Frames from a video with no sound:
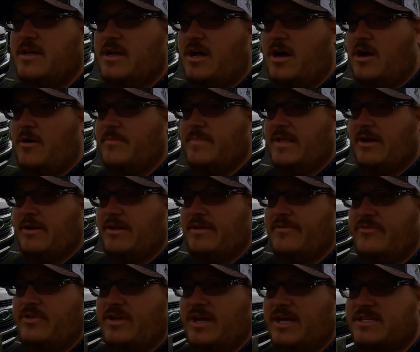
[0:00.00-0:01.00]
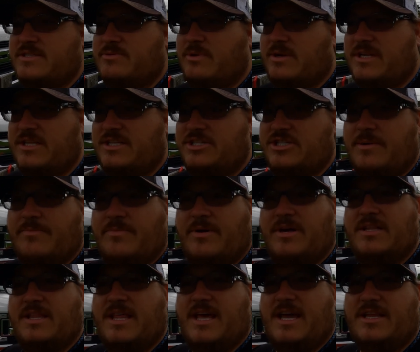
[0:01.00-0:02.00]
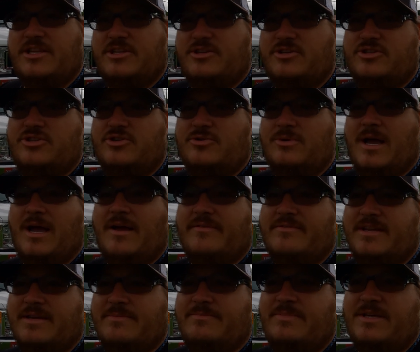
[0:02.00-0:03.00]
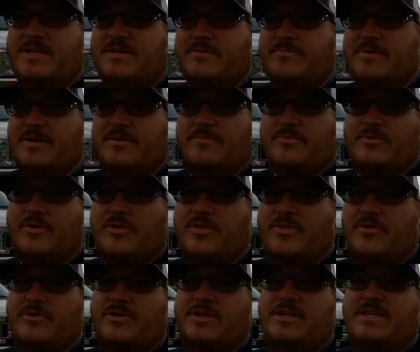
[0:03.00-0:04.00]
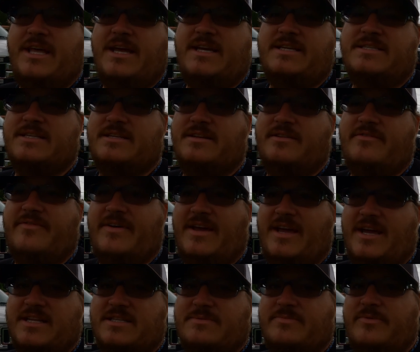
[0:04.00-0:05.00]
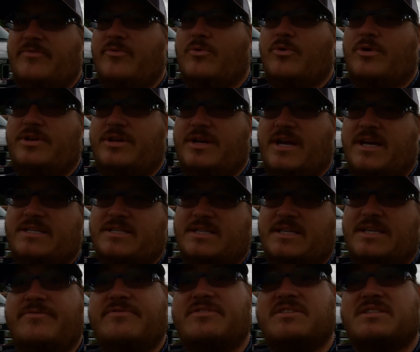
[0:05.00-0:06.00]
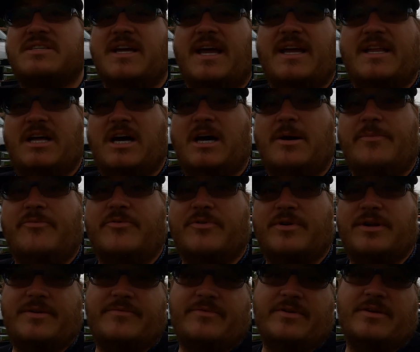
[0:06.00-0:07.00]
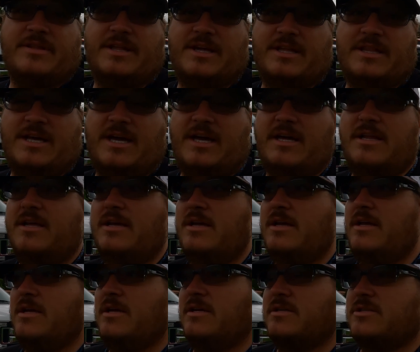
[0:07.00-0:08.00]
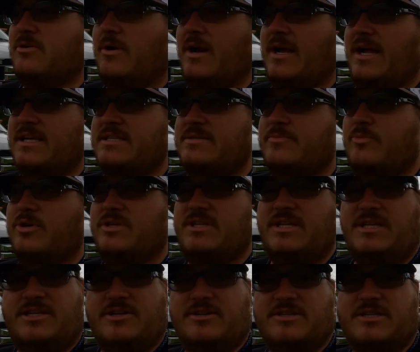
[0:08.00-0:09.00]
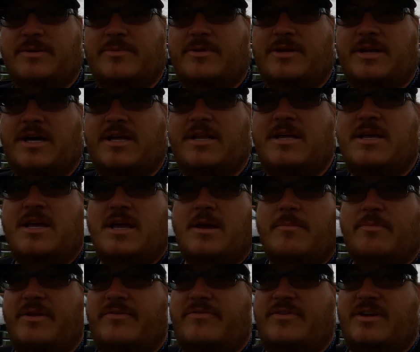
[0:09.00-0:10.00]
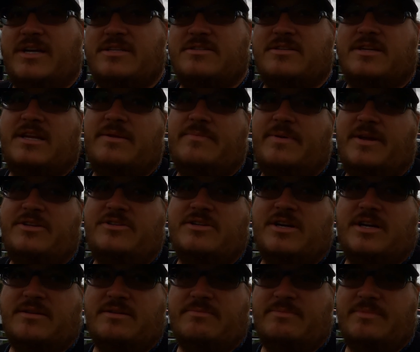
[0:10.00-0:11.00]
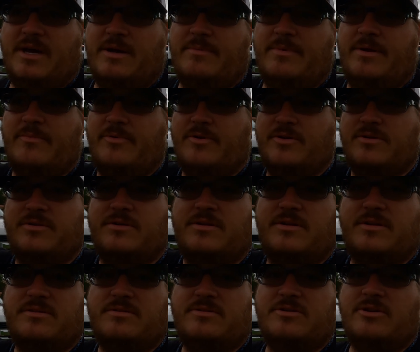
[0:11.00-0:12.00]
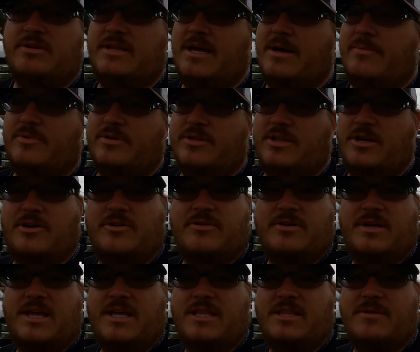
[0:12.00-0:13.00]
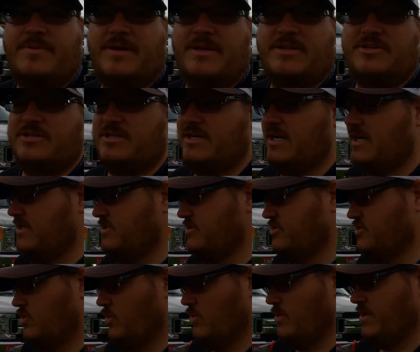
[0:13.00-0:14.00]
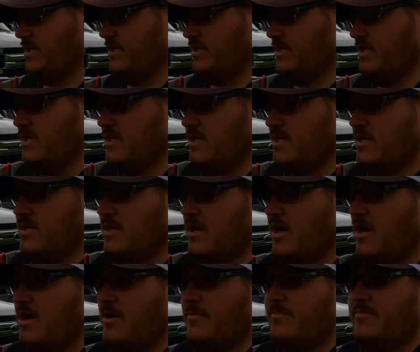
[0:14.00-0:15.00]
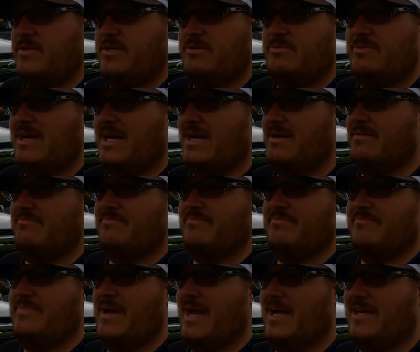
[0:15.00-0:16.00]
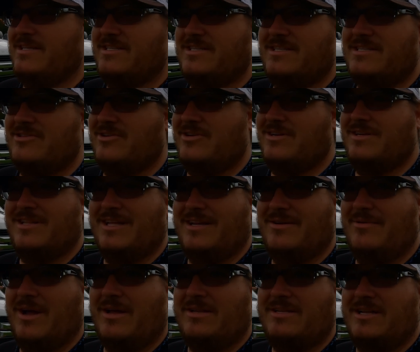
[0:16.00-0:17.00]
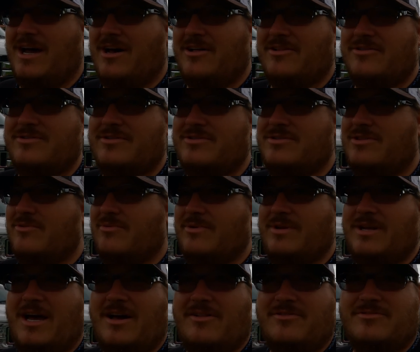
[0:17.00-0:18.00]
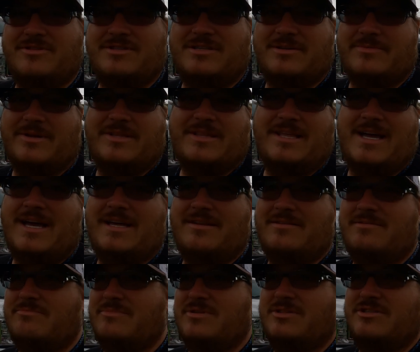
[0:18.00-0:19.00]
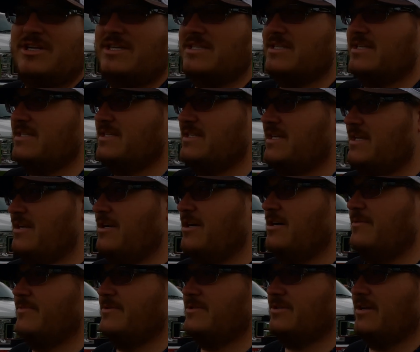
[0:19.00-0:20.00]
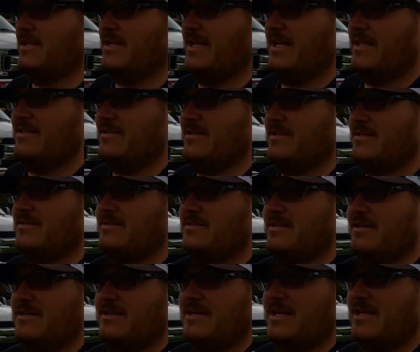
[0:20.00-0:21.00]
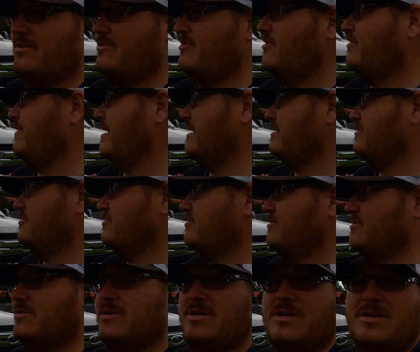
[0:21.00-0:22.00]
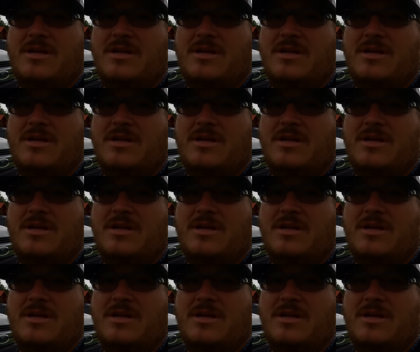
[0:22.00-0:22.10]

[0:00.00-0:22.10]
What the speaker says: Now, if you guys want to jump on that, you do have to be a member 30 days in advance before you guys can even sign up for an event like that. So I got some more details coming on, but if you guys are not a Patreon member, go down below, hit the Patreon, join. We got packages starting at like $1 or $3 or something like that, and Jessica set it up, so I'd have to kind of go back to her.